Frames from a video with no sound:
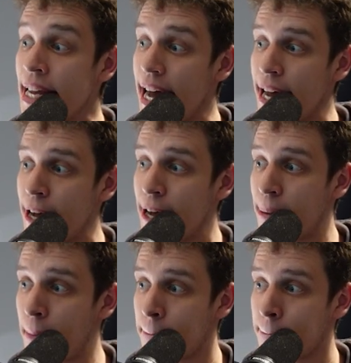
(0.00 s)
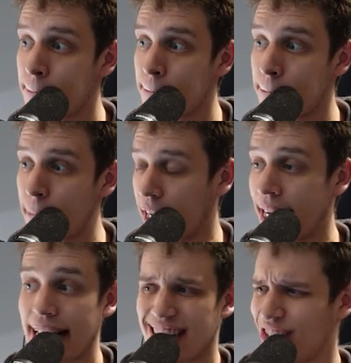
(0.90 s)
But I
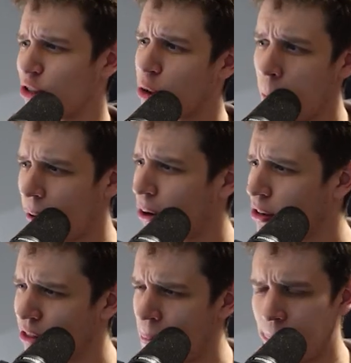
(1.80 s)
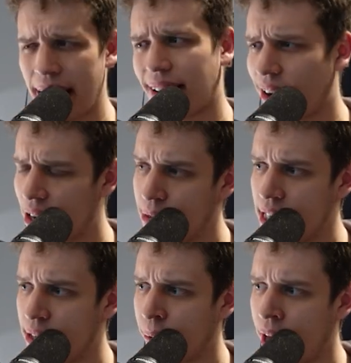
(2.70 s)
guess it's also part of the mech army in
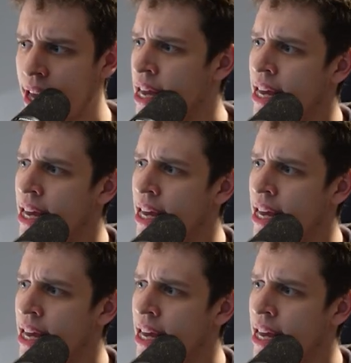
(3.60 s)
a way.